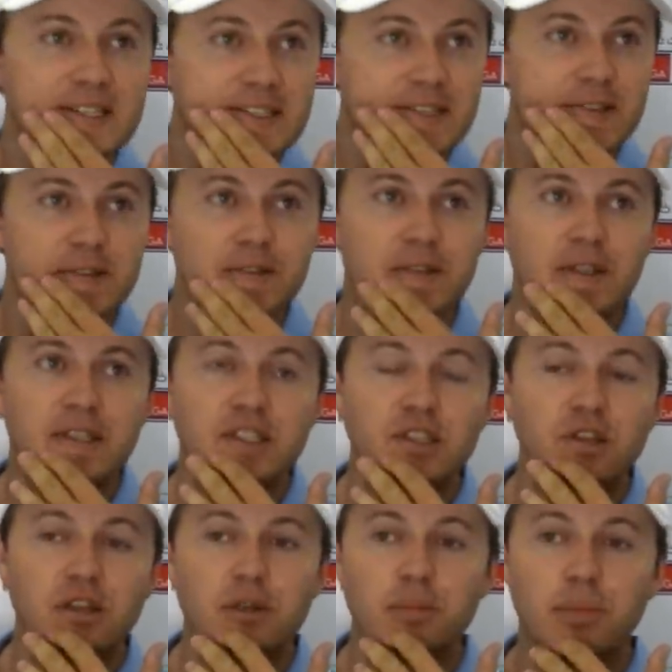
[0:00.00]
so I only
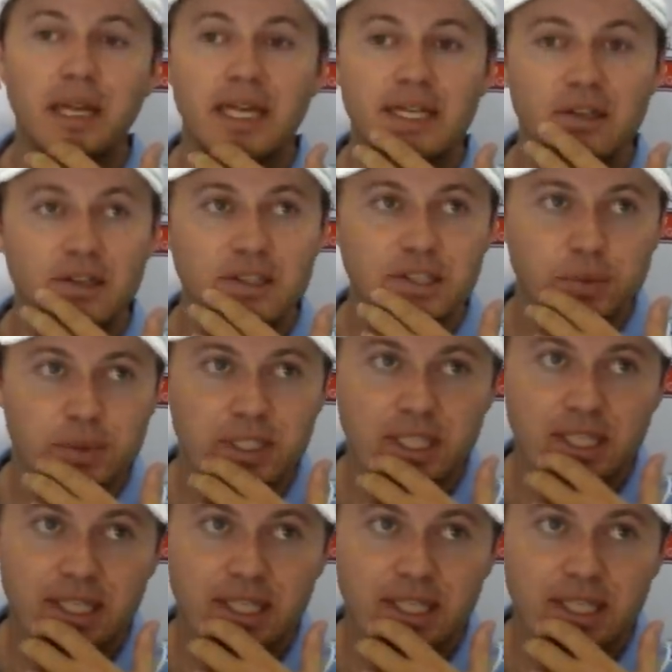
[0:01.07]
started playing last week